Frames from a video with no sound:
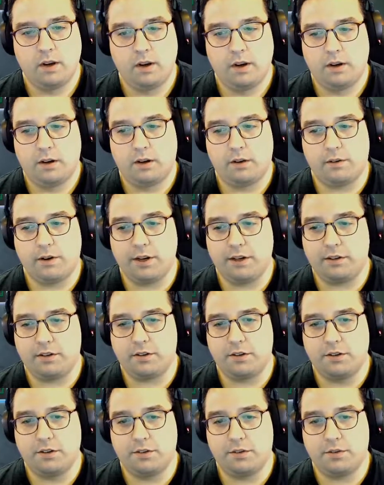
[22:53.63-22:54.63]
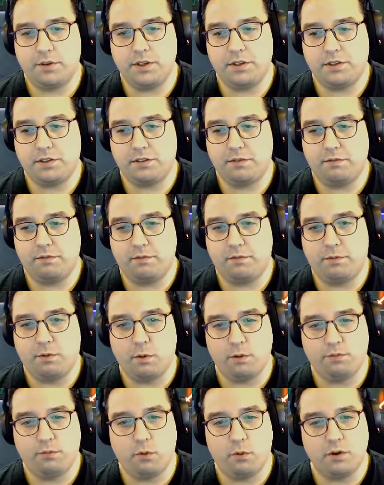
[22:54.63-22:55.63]
Alright, turn 3's
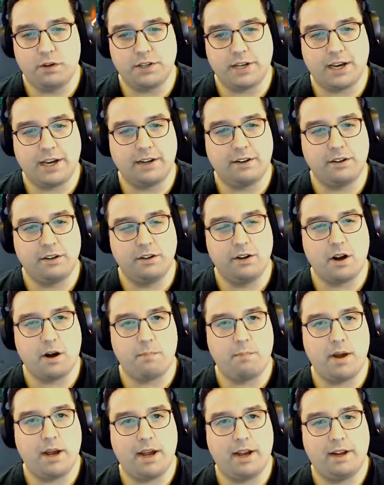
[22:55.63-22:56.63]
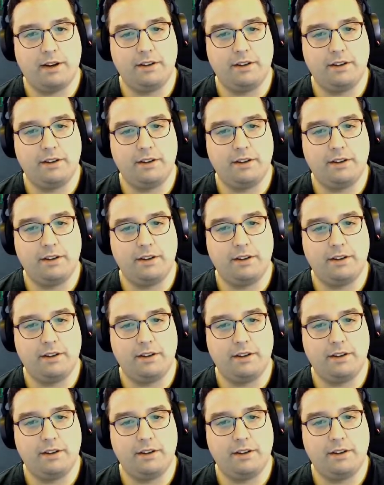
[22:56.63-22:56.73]
4/4 attacker, not bad.